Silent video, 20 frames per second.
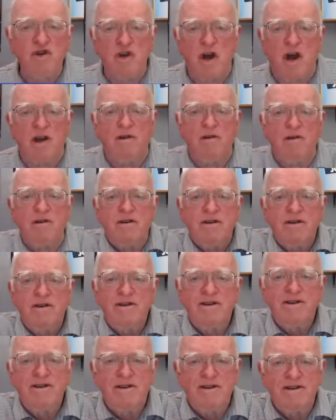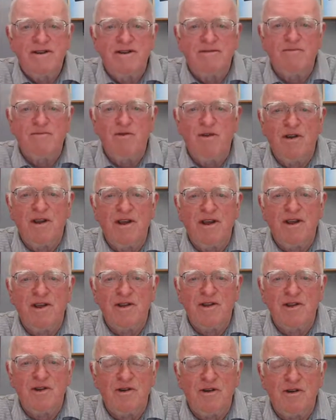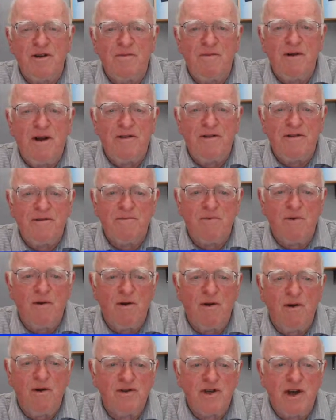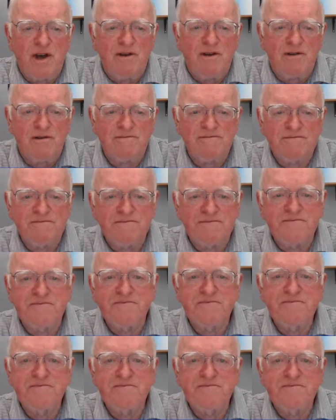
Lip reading: Shuttle. I'm really concerned about the Pro Shuttle.